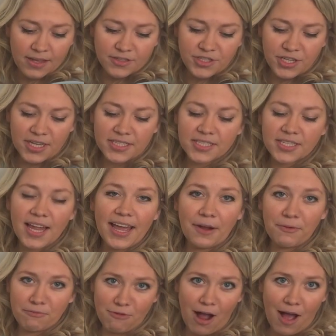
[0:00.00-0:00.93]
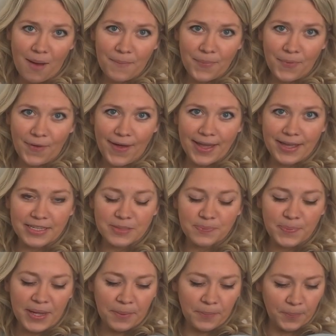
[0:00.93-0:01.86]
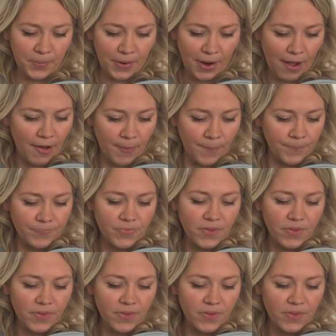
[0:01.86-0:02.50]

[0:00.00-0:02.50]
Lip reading: just like Rhomboy, his big bro,